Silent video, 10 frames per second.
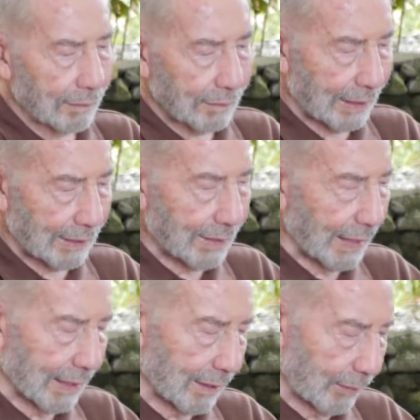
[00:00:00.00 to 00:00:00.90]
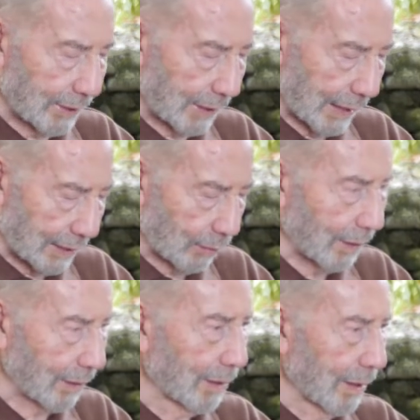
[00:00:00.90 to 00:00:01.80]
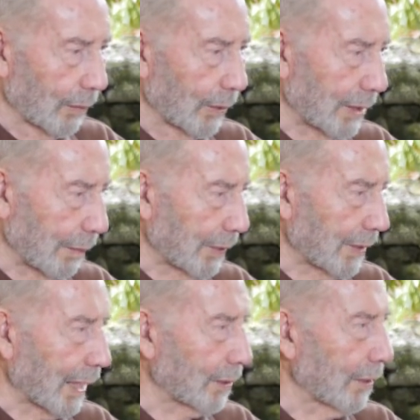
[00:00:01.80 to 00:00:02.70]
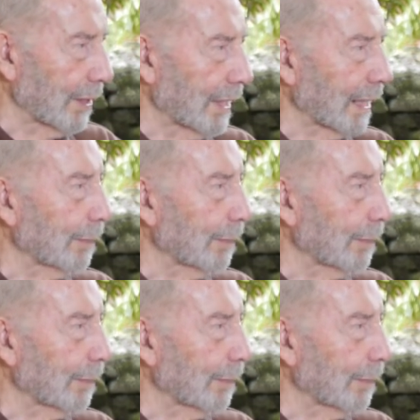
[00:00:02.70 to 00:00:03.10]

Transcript: They're sick, and we said, yes, well, we sympathise with the sick,